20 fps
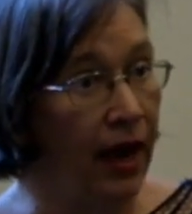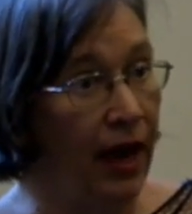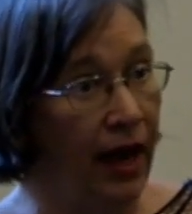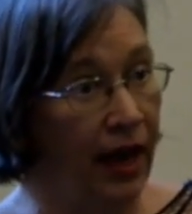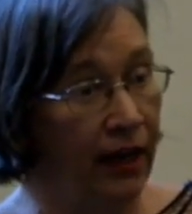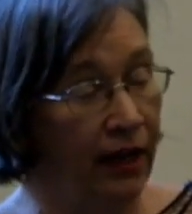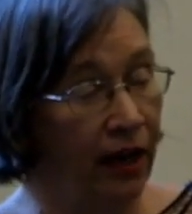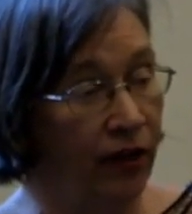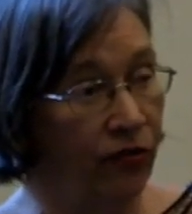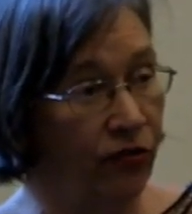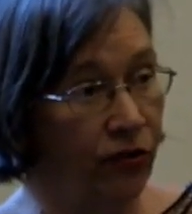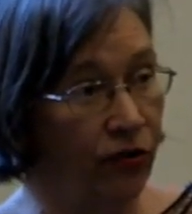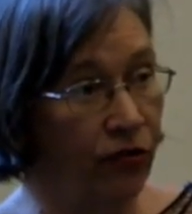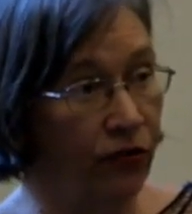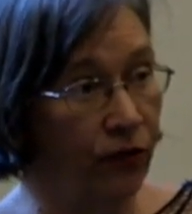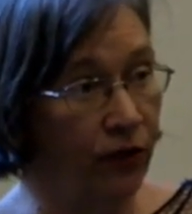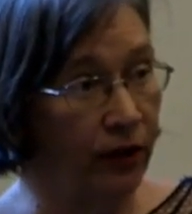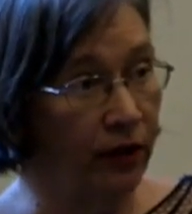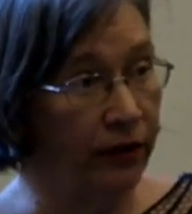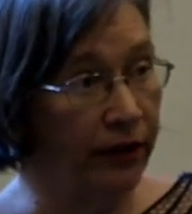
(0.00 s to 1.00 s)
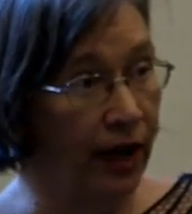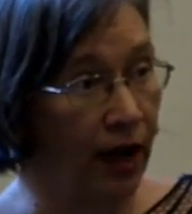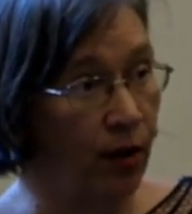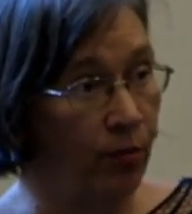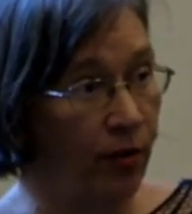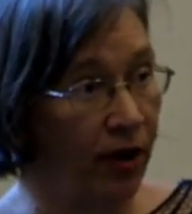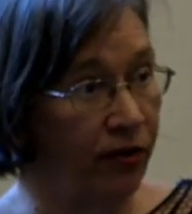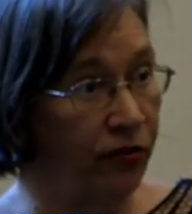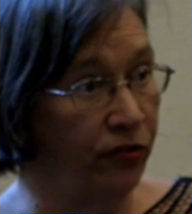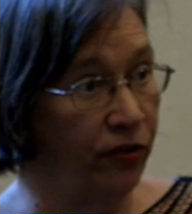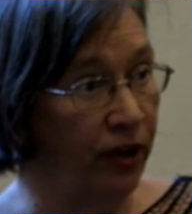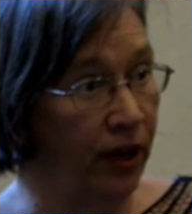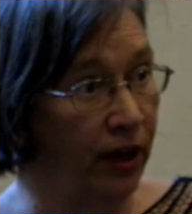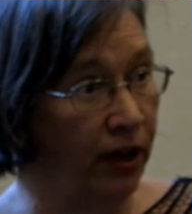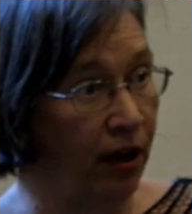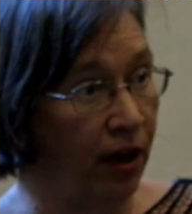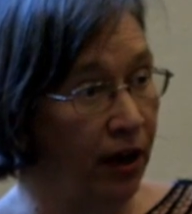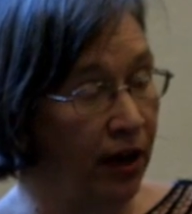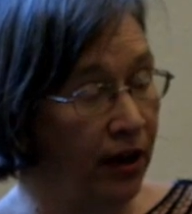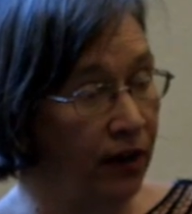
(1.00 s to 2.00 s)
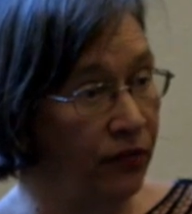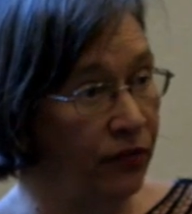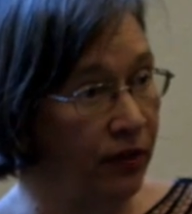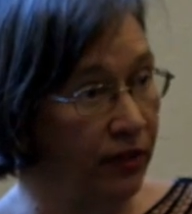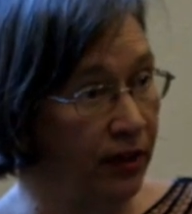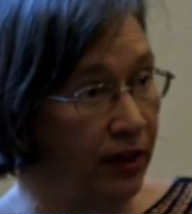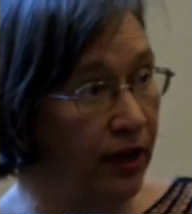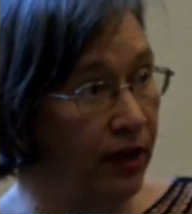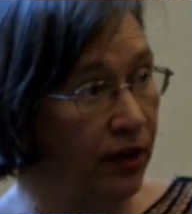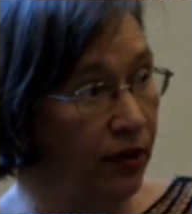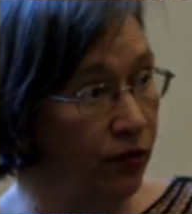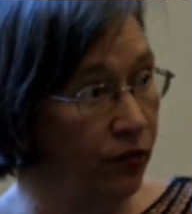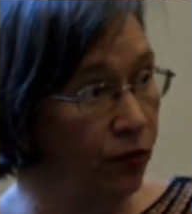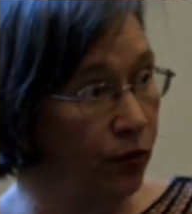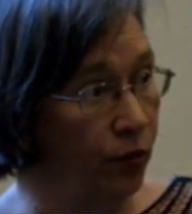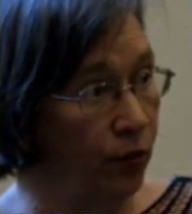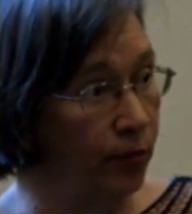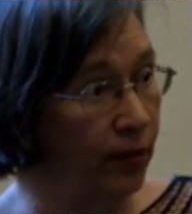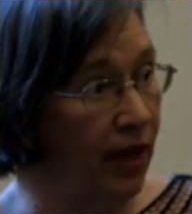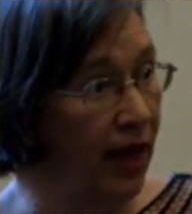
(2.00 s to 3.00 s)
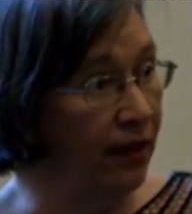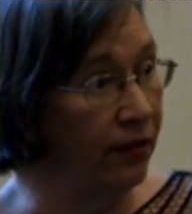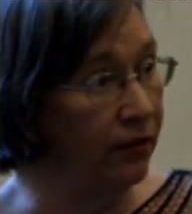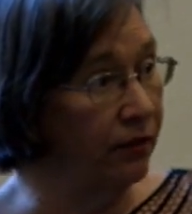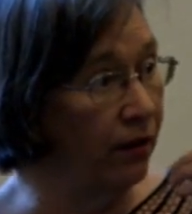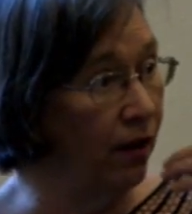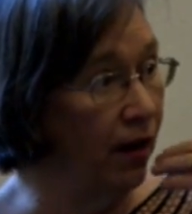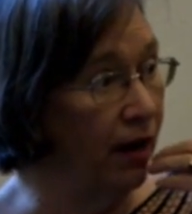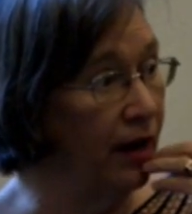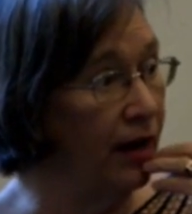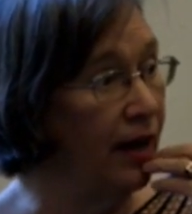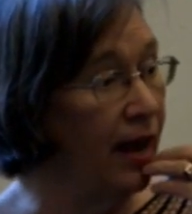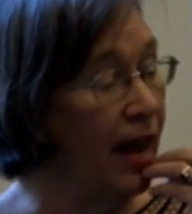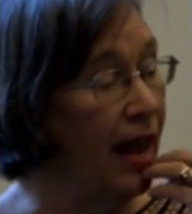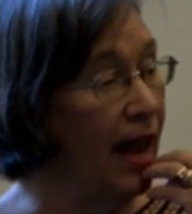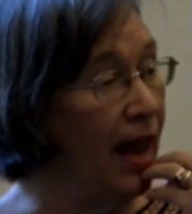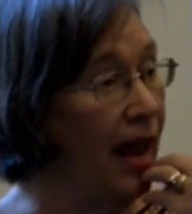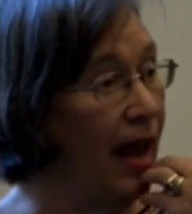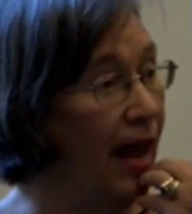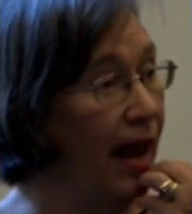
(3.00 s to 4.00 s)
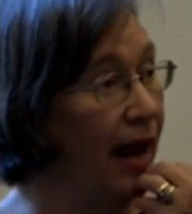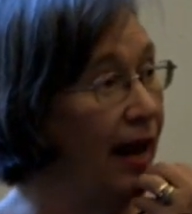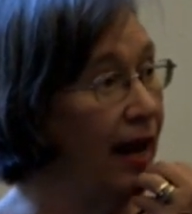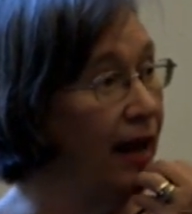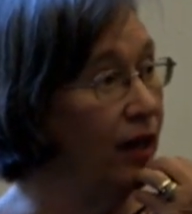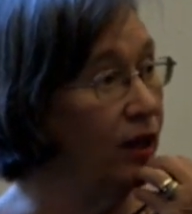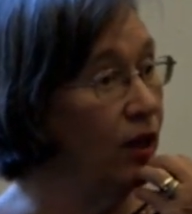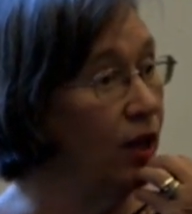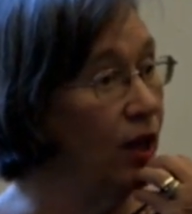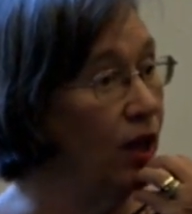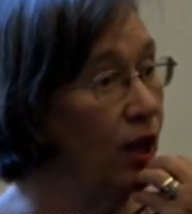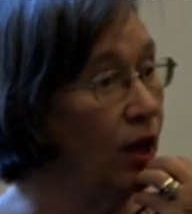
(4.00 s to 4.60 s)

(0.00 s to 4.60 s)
and I just filled out my Czech IS attendance form last night, and